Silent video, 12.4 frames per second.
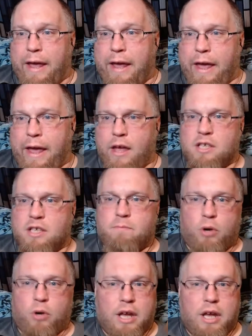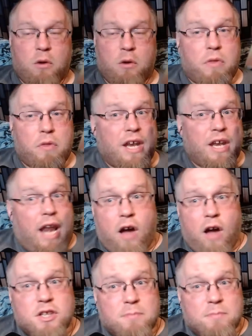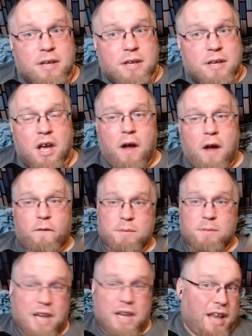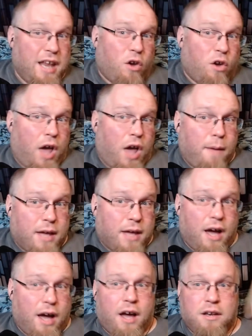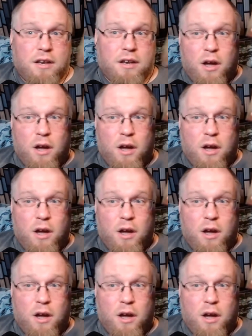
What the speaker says: is bringing in with an announcement from San Diego Comic-Con